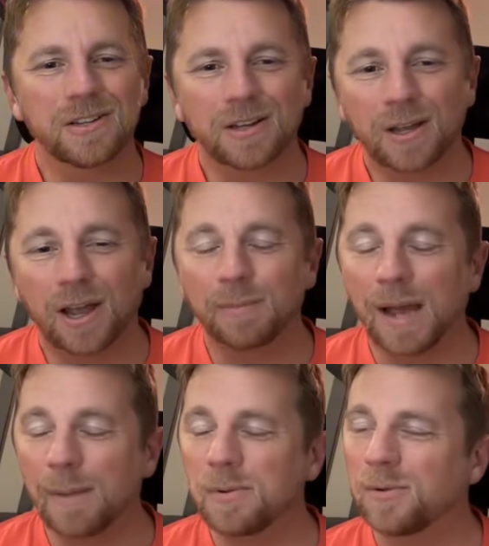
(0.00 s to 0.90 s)
I'm
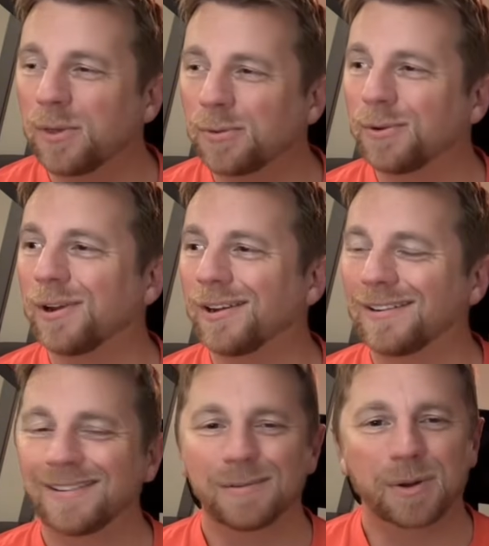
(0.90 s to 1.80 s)
happy with the 3.
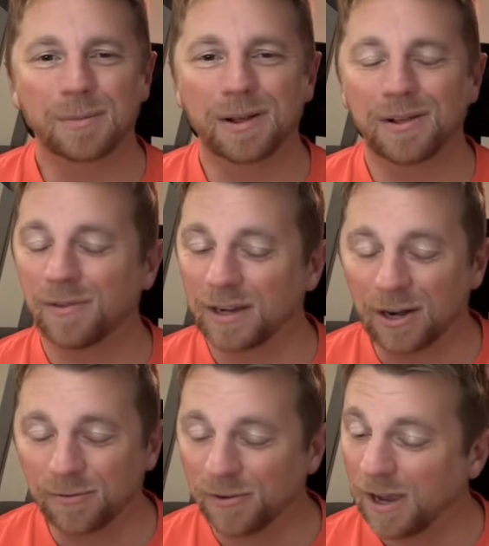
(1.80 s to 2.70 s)
But if I got a
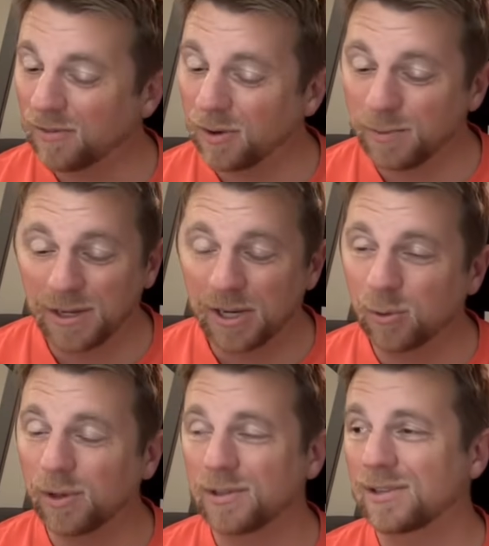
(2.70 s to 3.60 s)
5, I'd be
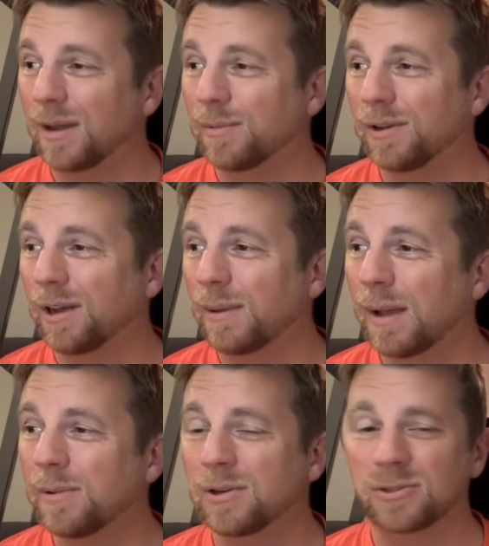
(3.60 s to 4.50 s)
equally as happy. I'm
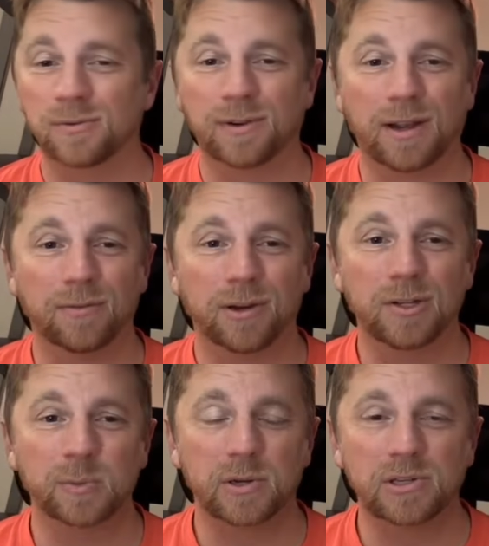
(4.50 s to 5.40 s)
happy to survive, right?
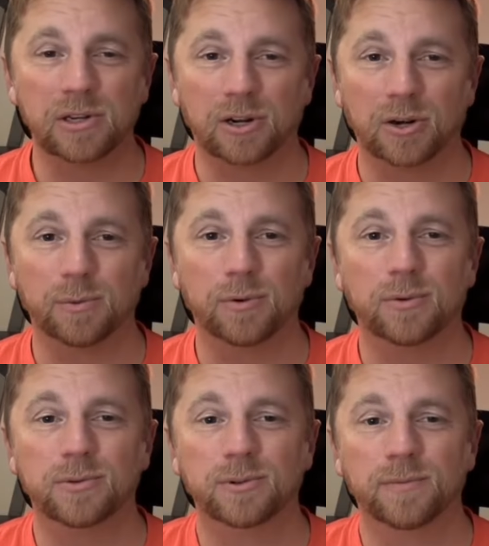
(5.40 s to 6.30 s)
Especially in hard mode.
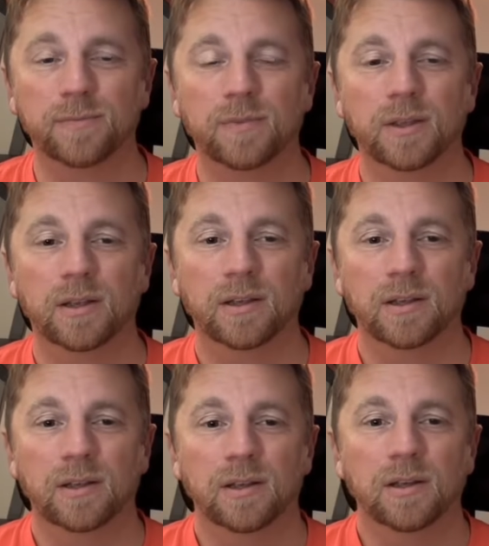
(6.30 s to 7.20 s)
So,
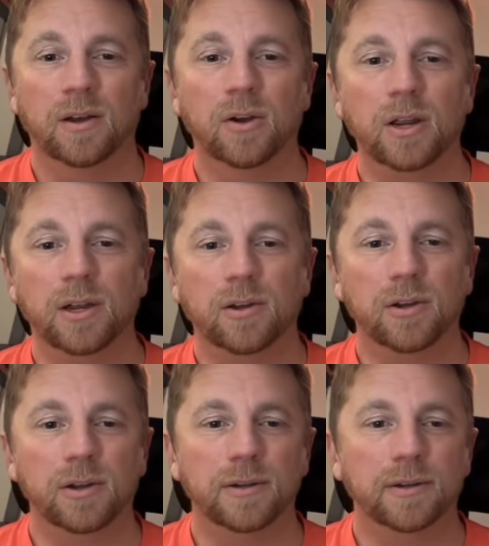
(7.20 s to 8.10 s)
okay,
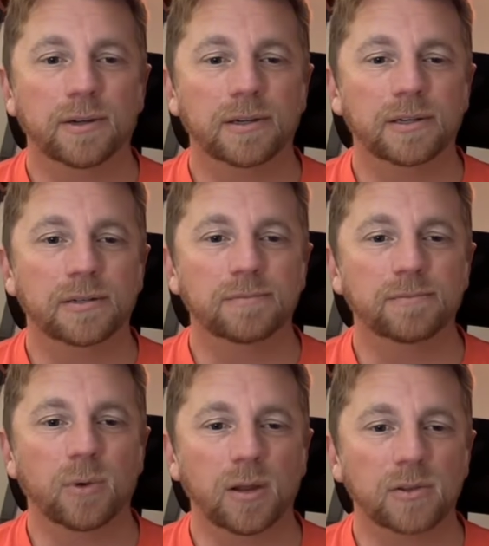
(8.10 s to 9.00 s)
good.
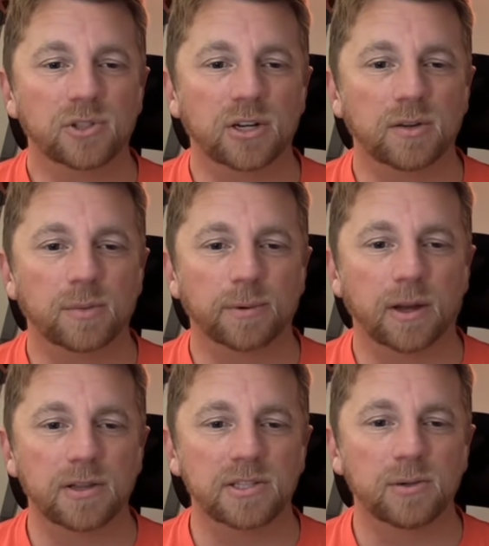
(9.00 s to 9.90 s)
Well, let's check out the
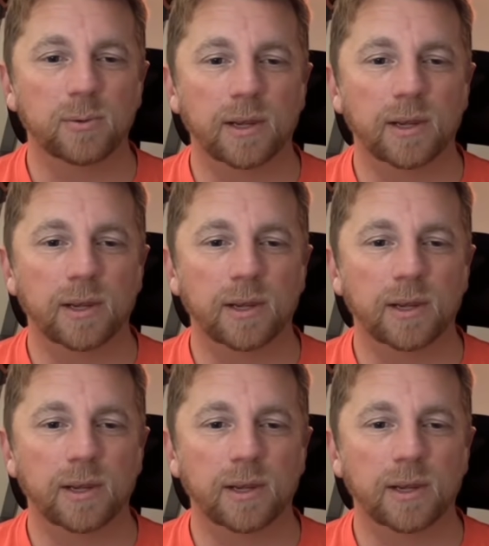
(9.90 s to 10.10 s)
bot and see what we